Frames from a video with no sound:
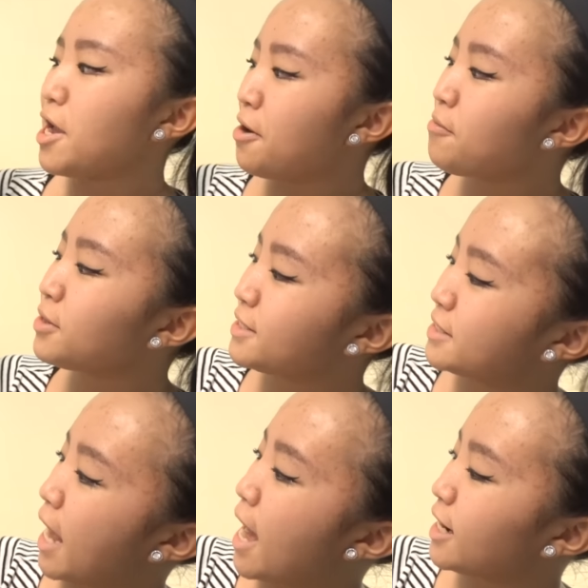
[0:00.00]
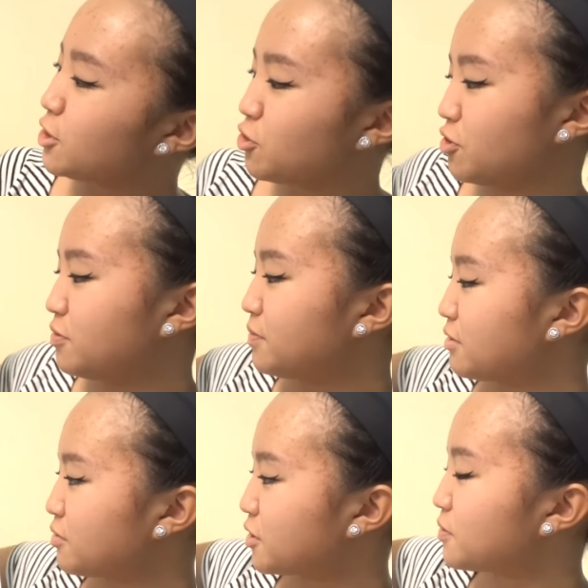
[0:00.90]
I am really sad I drew him
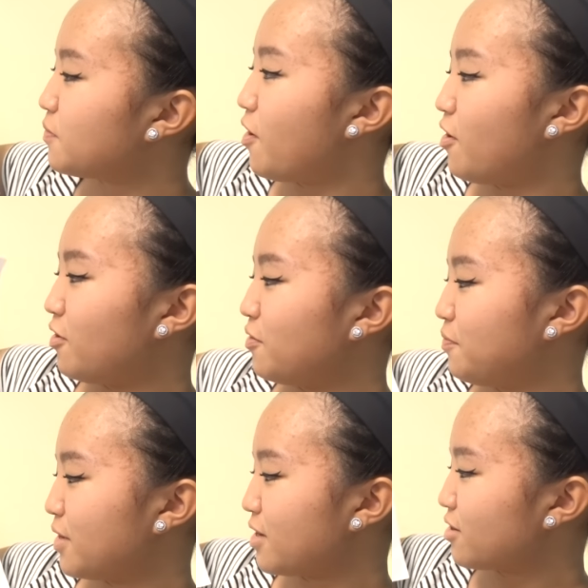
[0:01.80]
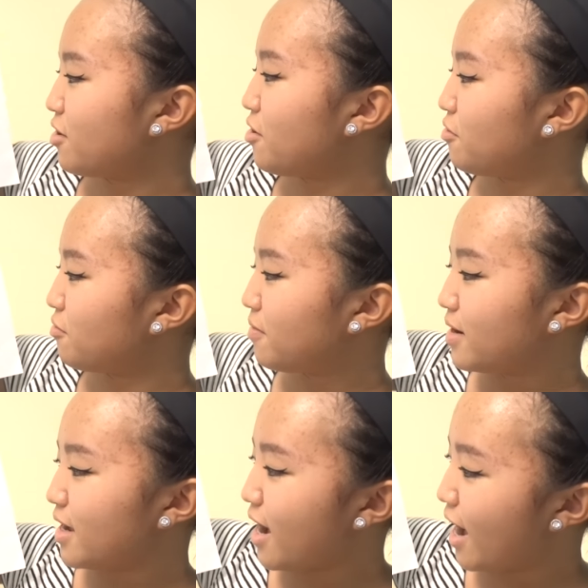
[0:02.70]
so small, but you know,
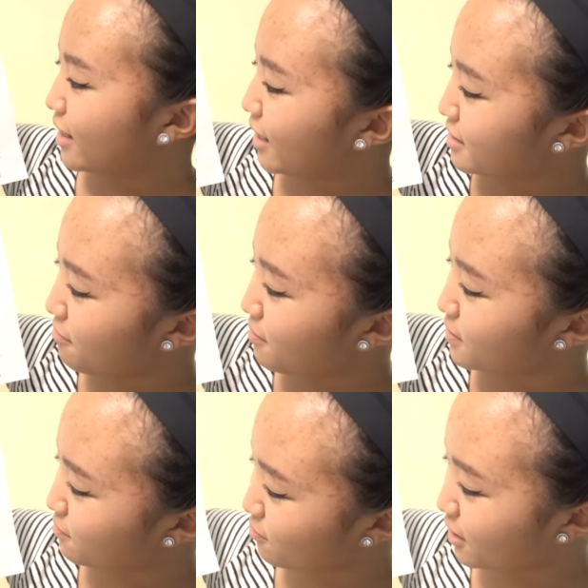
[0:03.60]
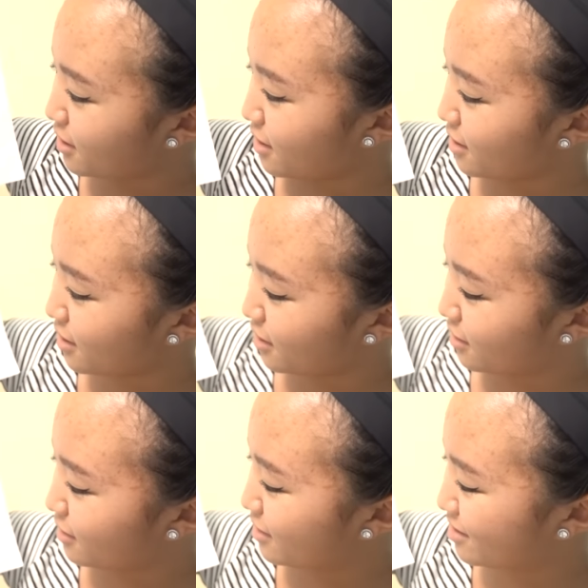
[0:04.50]
I guess I wasn't really thinking.